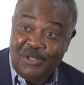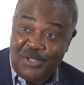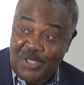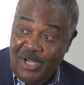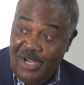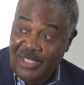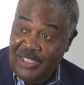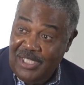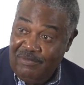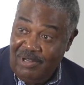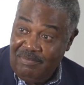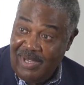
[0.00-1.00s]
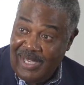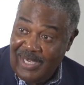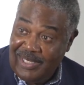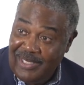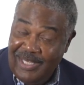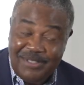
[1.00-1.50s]
to start giving
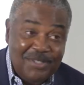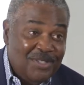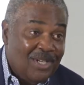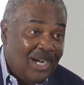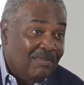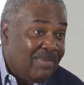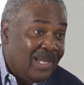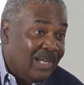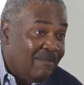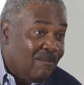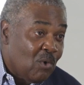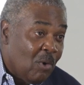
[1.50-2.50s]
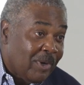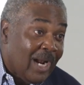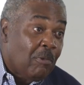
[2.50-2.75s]
back and to start paying forward.